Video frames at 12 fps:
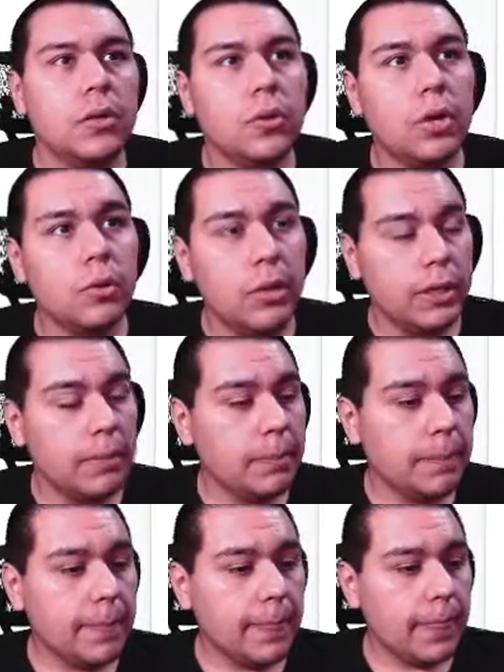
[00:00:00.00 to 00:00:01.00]
Noah,
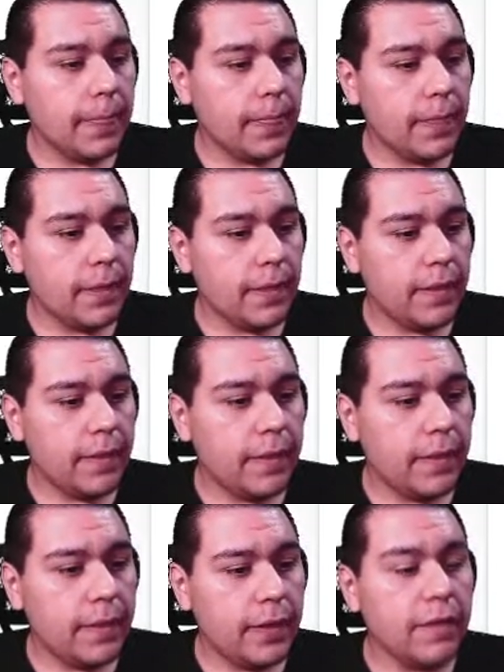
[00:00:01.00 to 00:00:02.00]

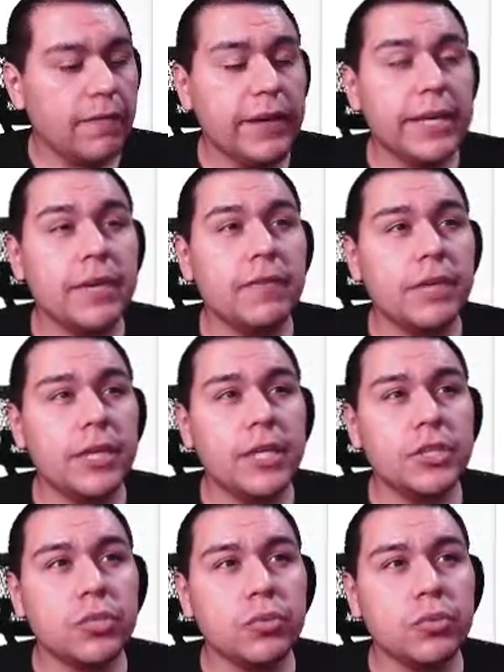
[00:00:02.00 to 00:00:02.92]
if I give each